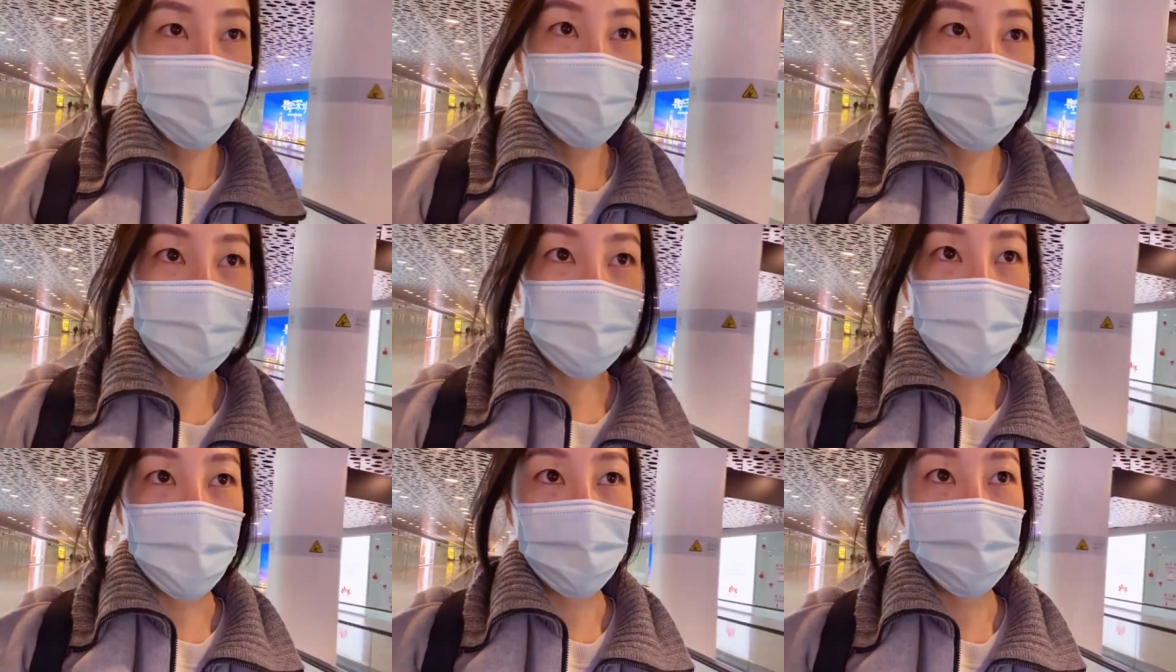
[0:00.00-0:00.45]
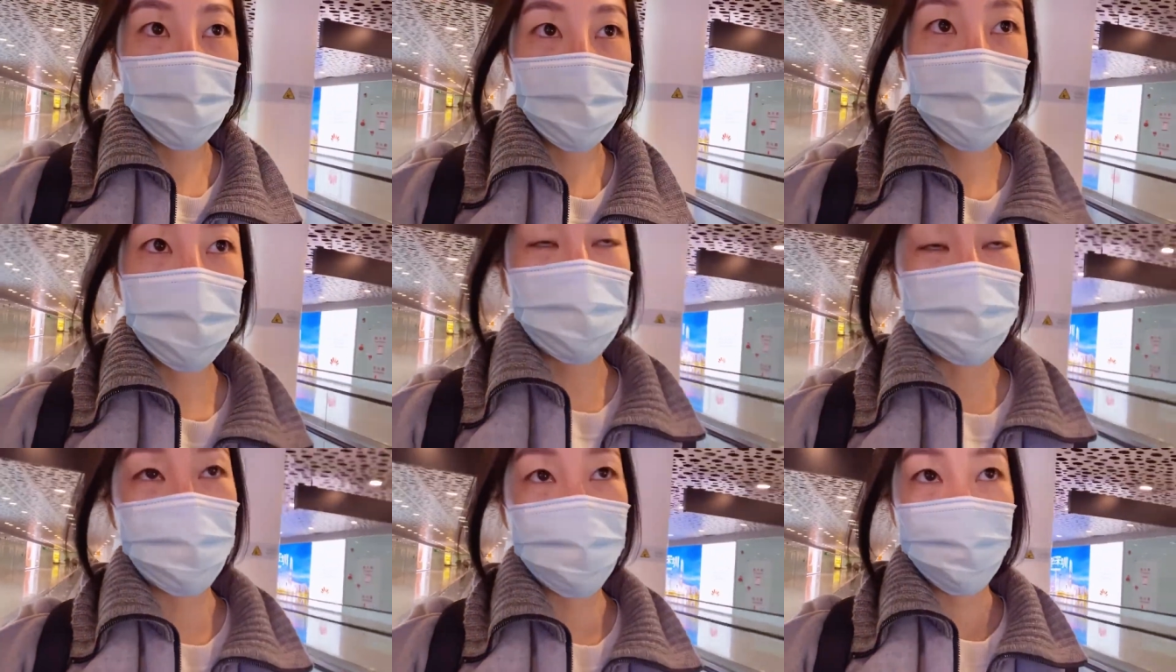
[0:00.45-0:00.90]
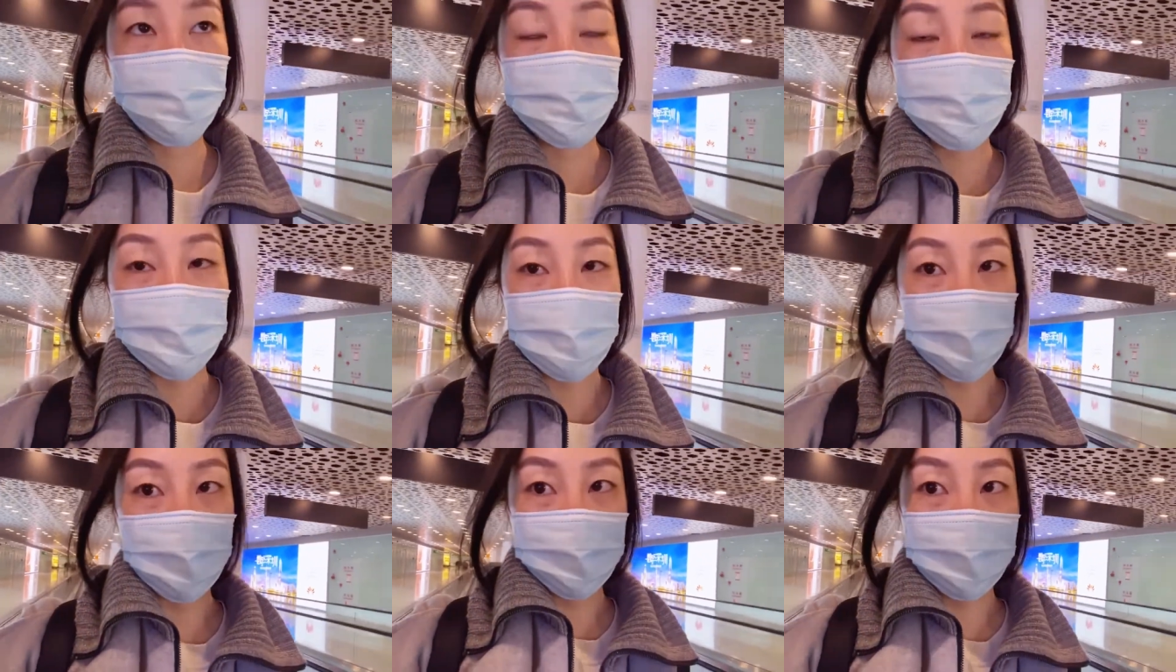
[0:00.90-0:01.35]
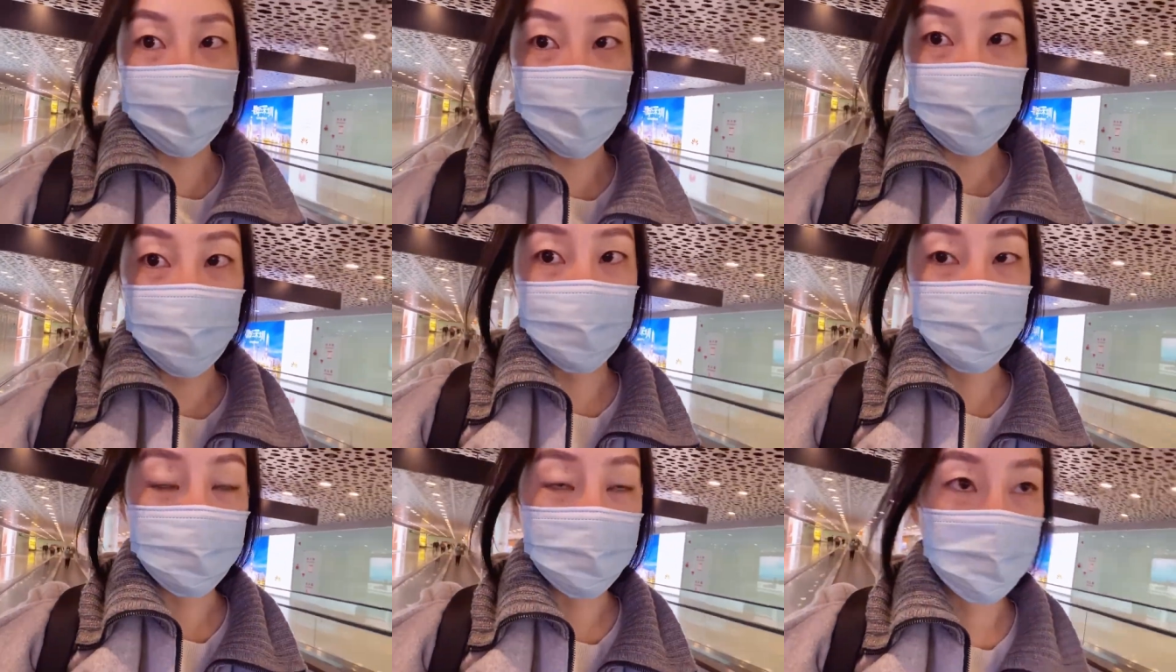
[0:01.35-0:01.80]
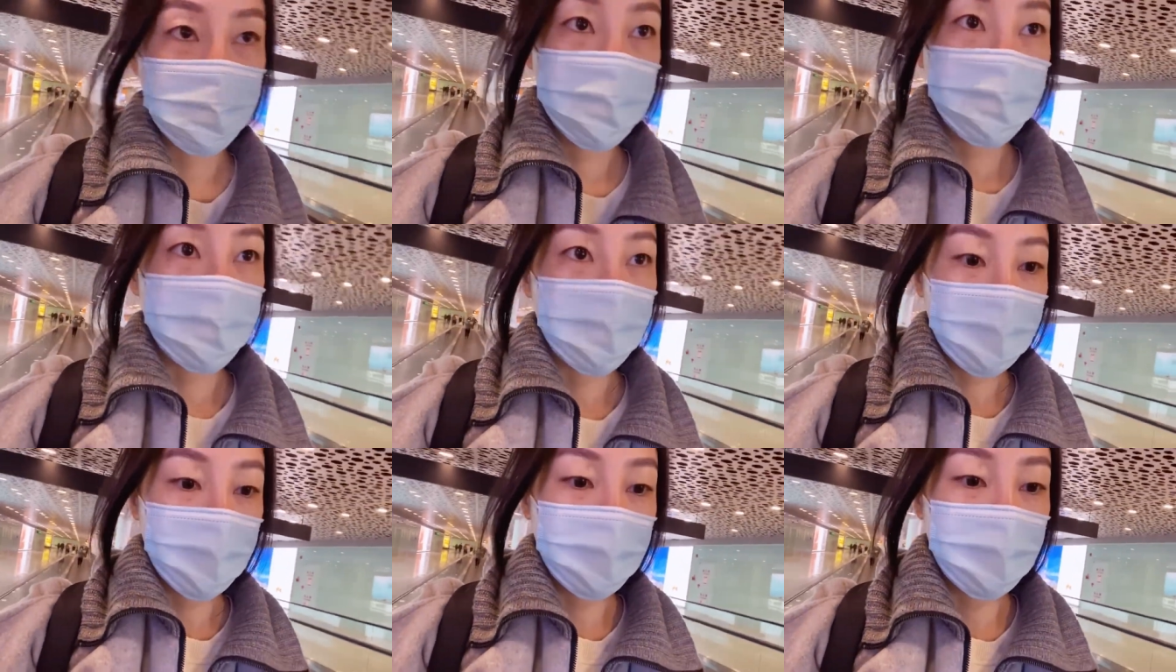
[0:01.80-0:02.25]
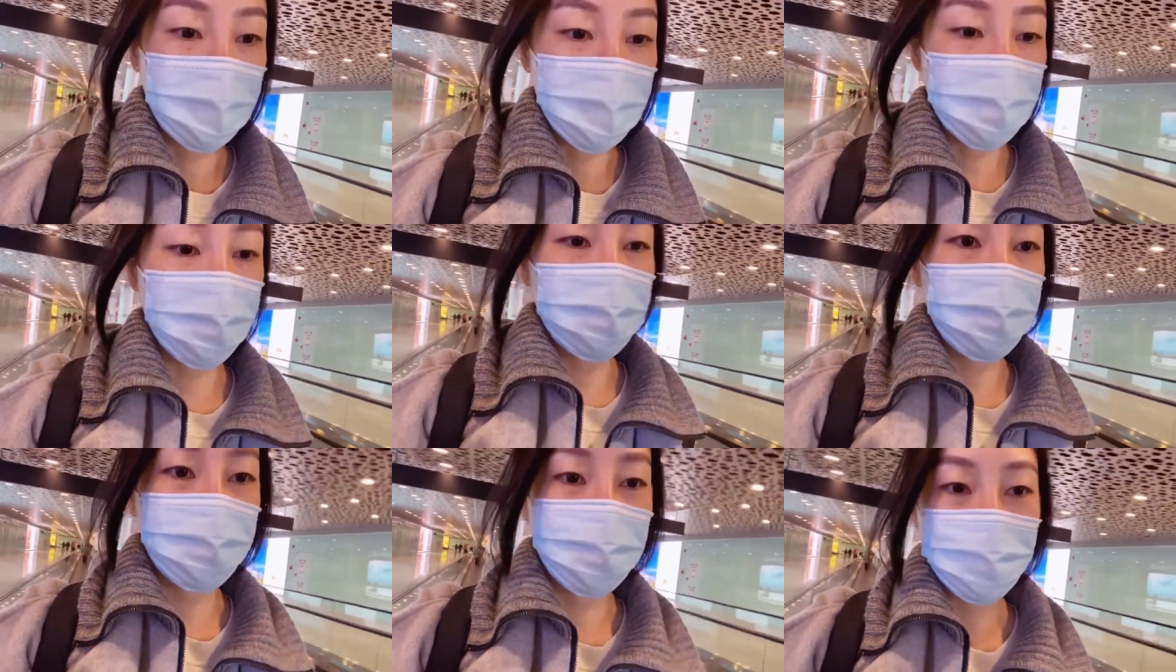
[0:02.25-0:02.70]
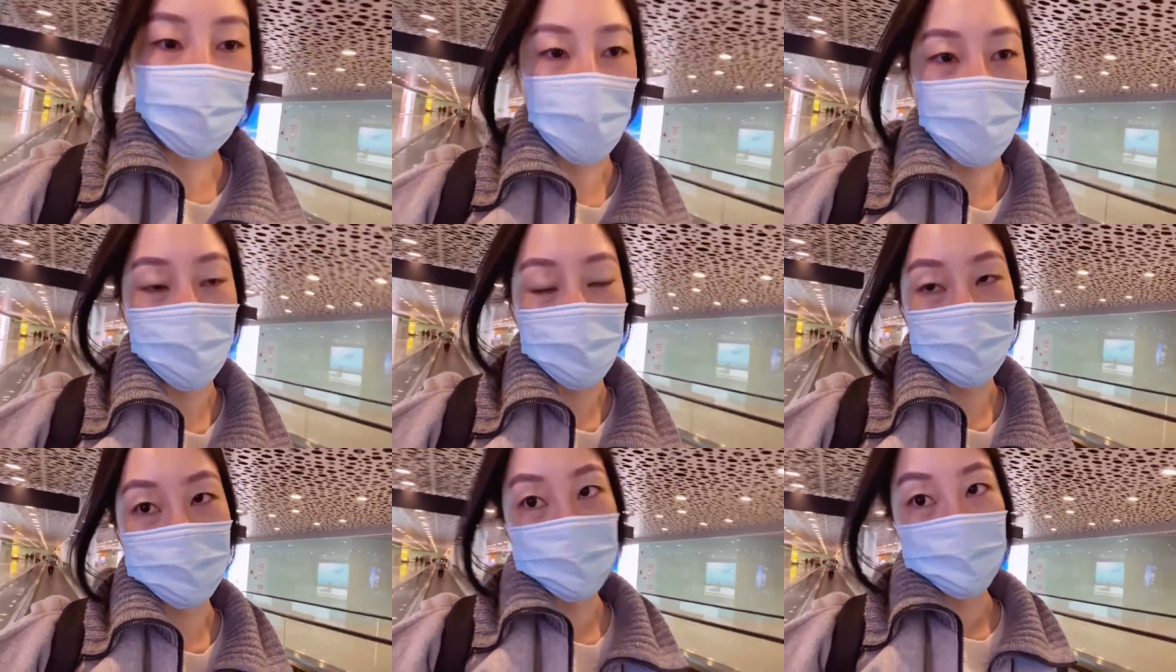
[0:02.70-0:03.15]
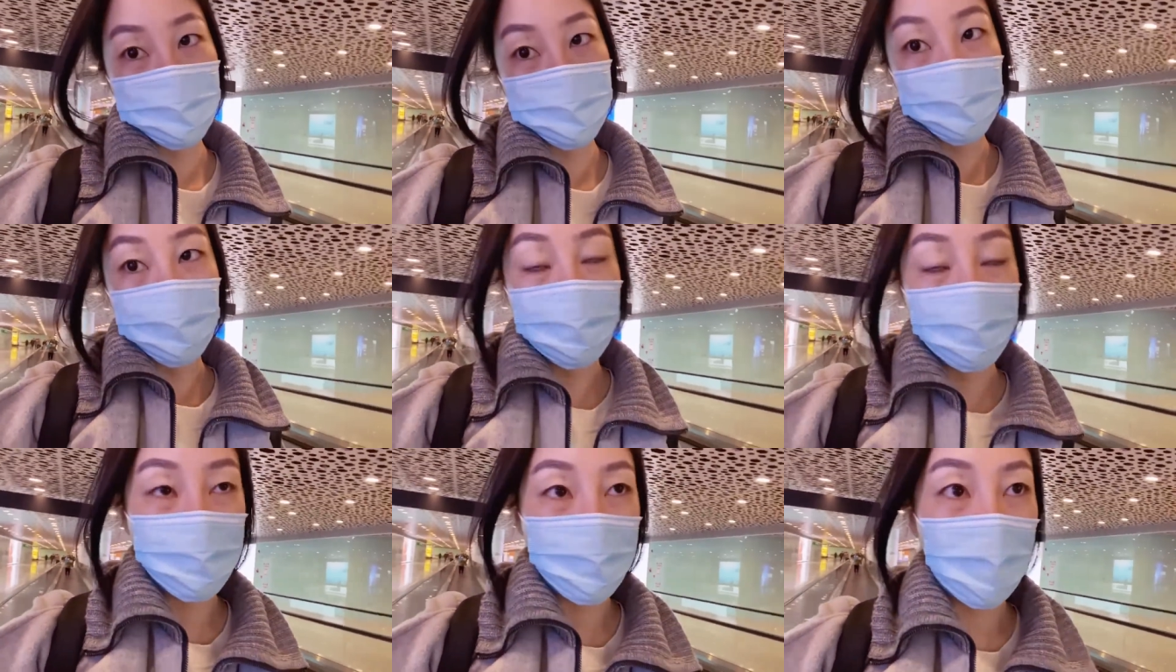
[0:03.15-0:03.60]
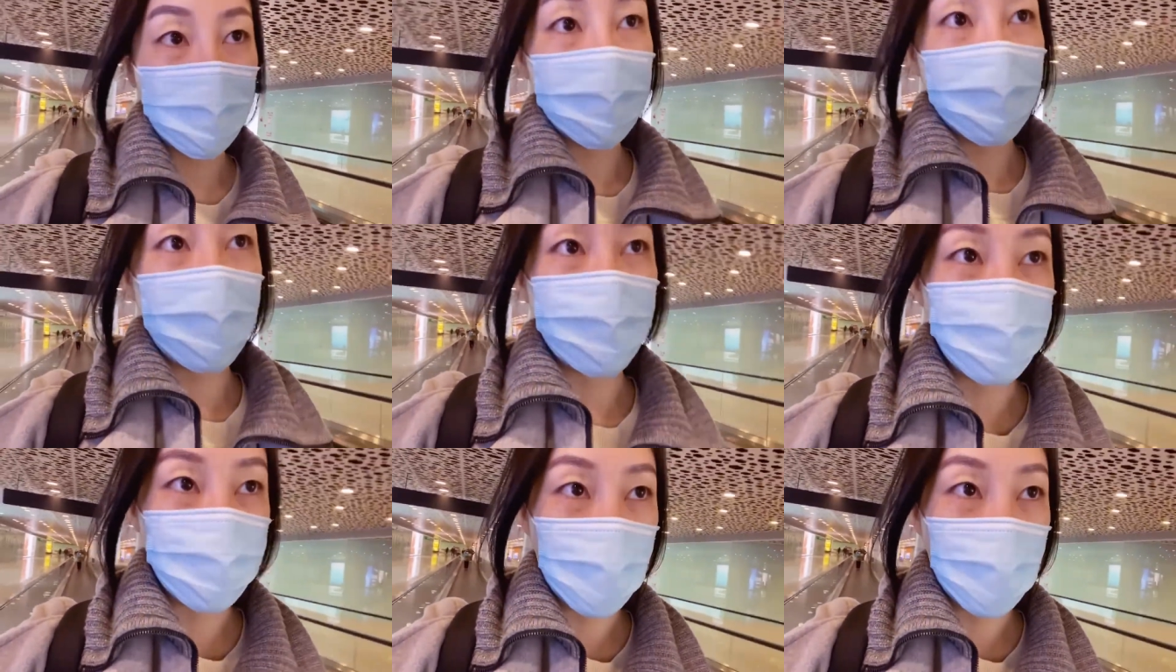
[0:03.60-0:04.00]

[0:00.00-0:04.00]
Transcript: to get a COVID test, even if you're coming from mainland